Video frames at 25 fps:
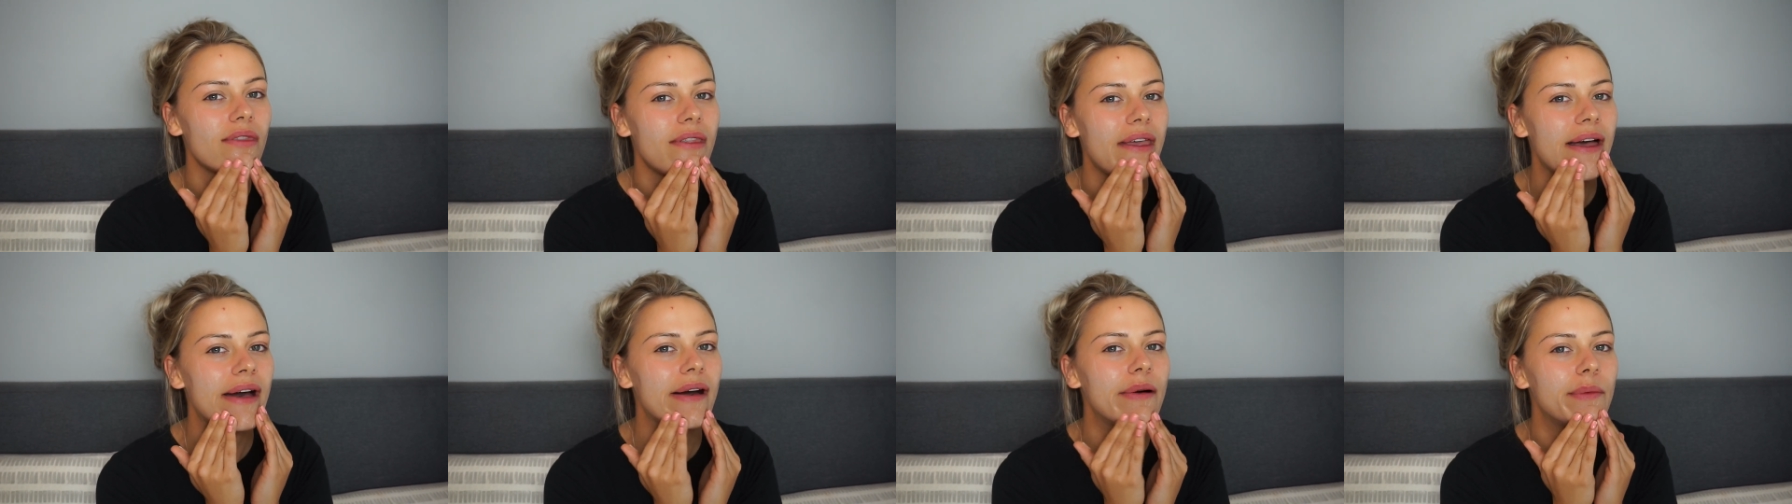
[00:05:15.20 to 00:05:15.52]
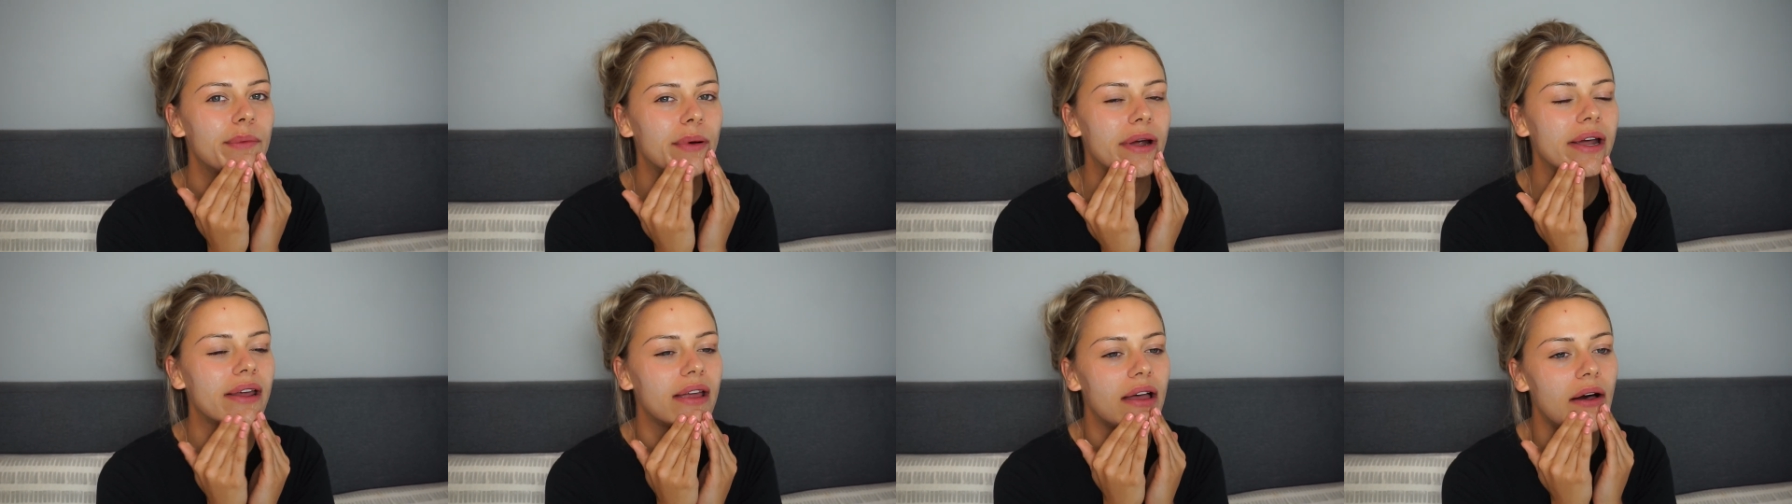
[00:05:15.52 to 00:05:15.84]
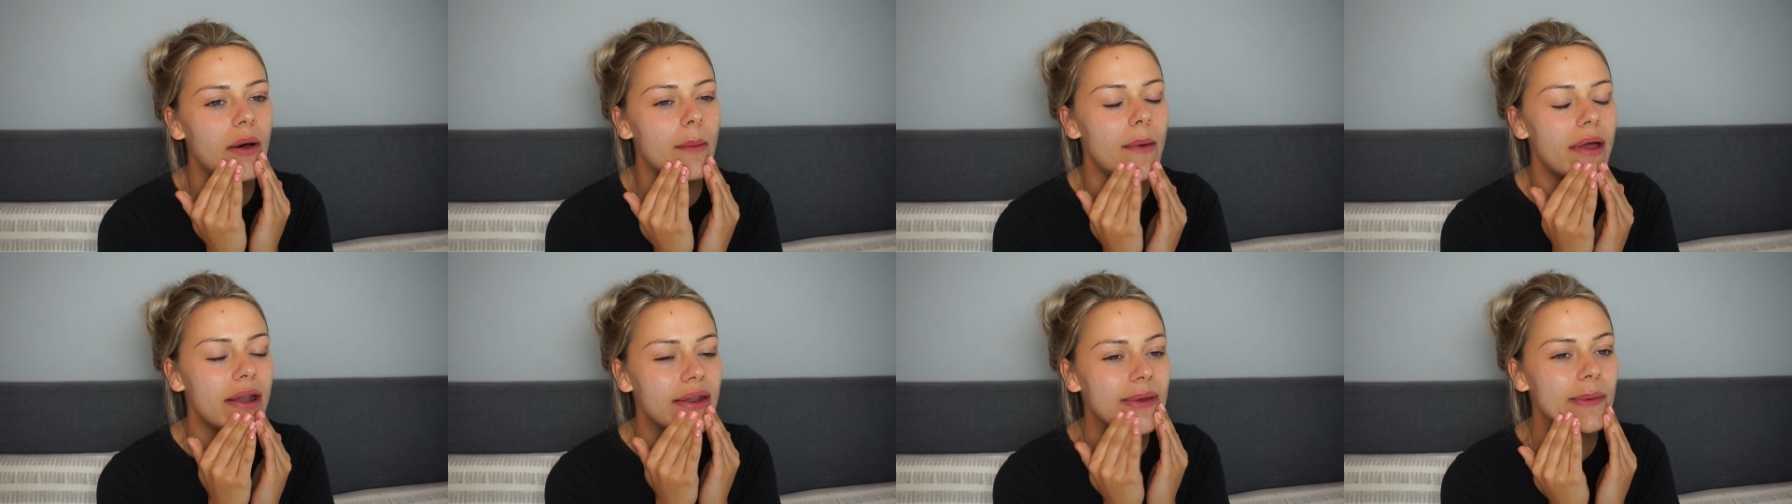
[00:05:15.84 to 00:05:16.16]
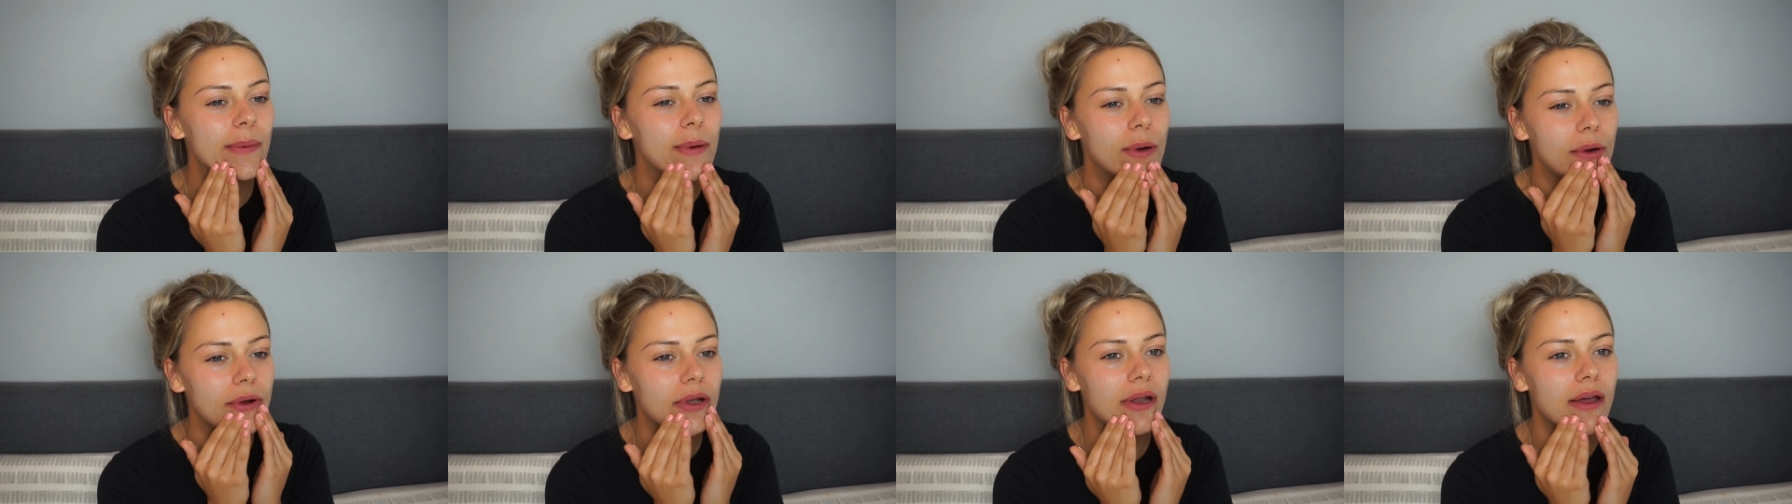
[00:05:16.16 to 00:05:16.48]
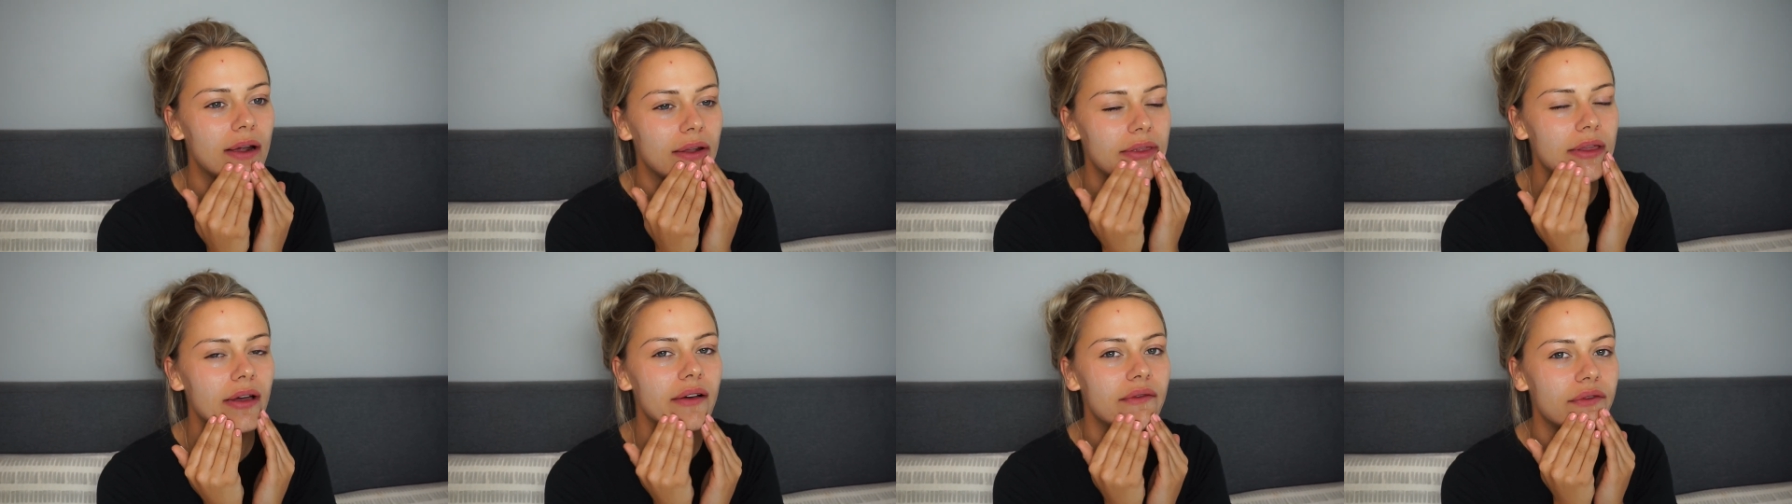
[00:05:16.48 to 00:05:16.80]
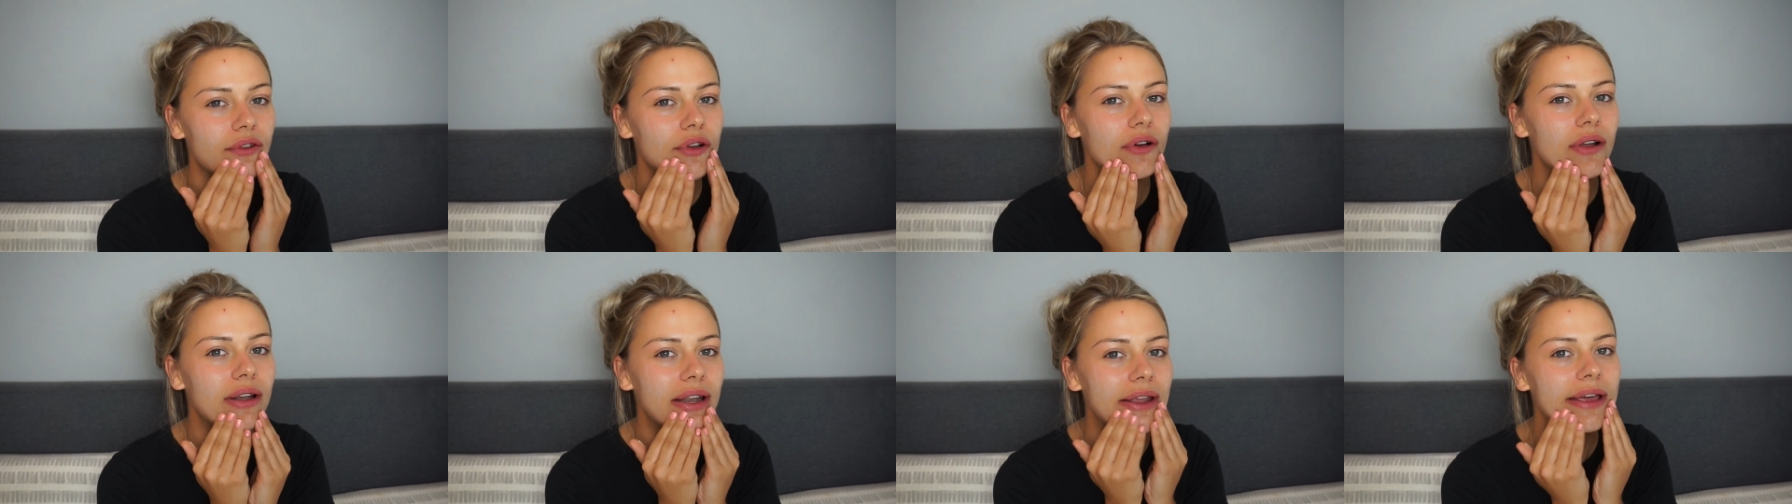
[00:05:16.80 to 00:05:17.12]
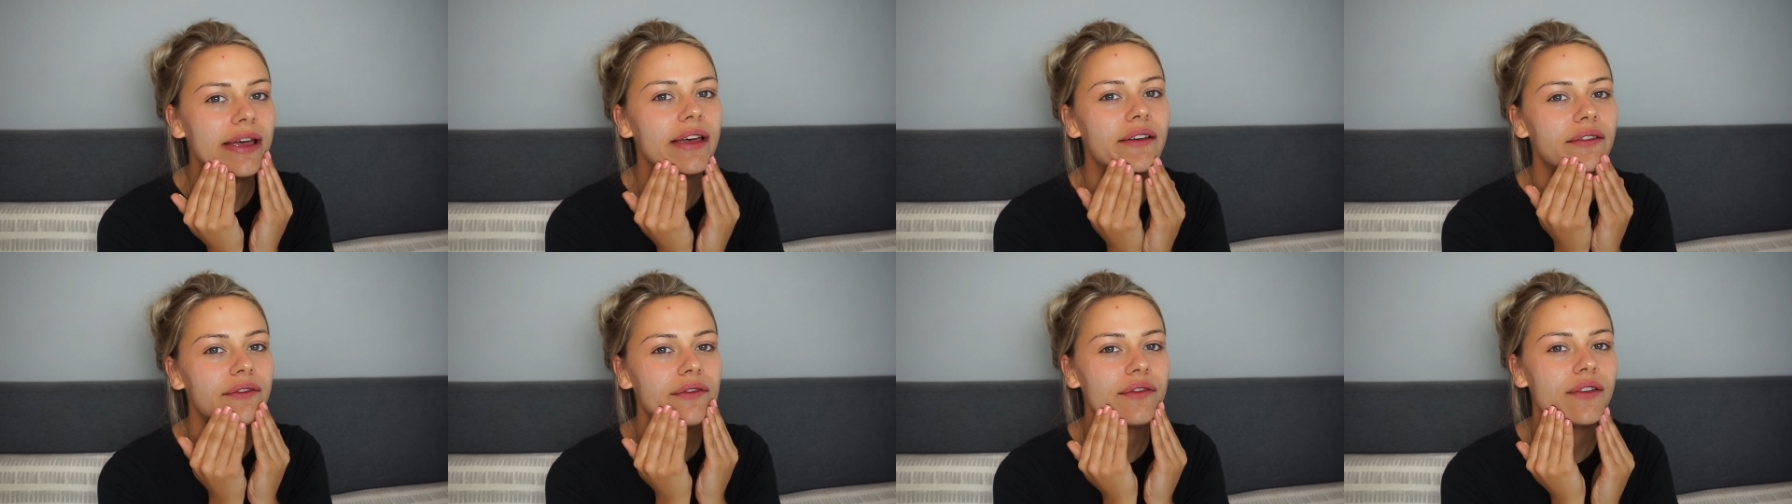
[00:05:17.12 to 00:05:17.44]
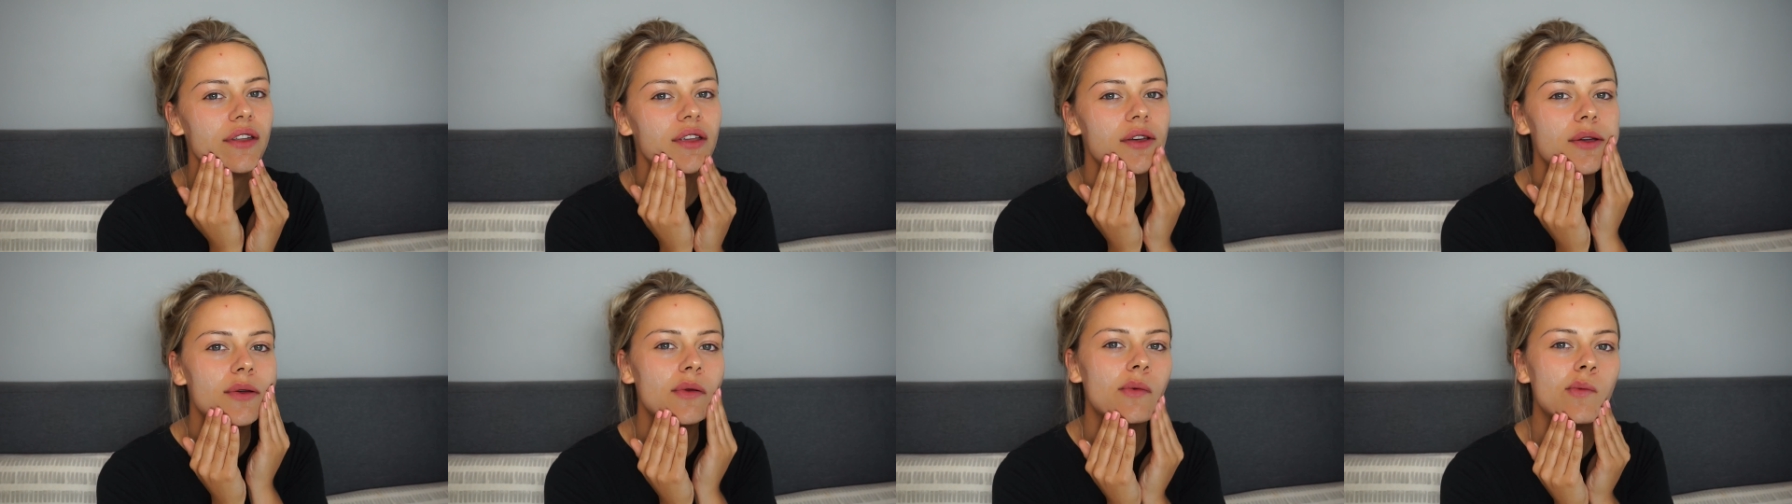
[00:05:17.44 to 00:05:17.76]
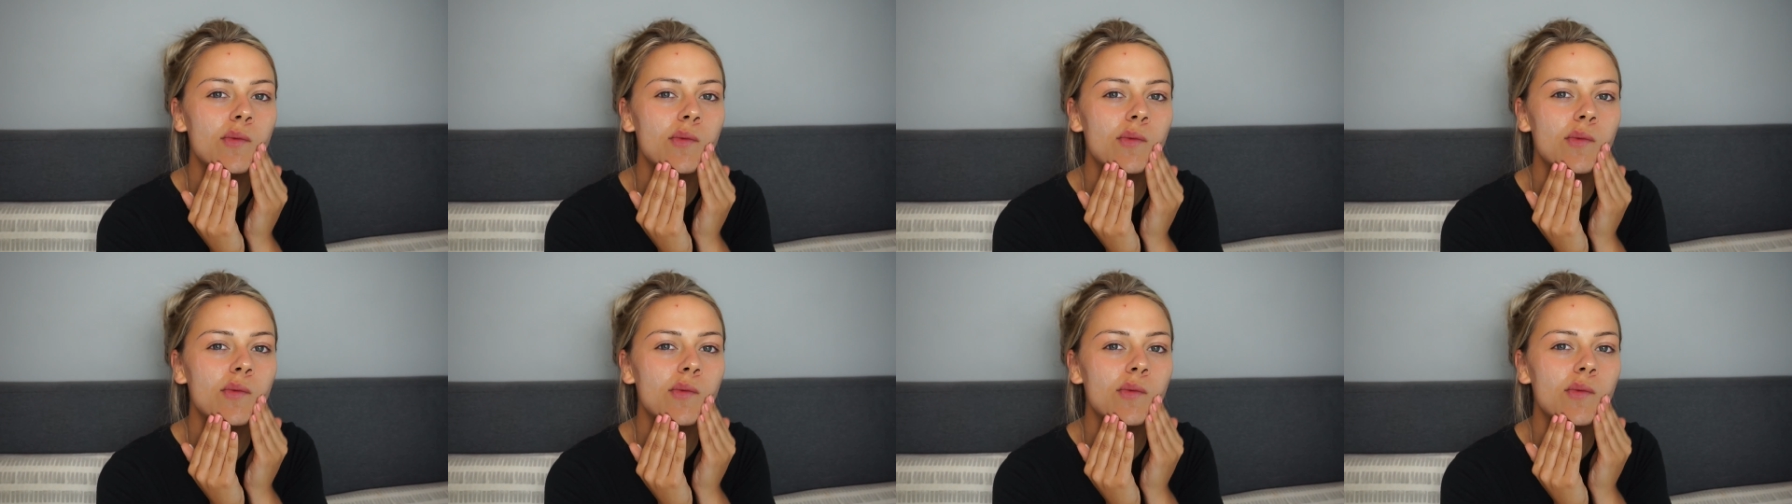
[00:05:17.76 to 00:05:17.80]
help break up any product that I've got left.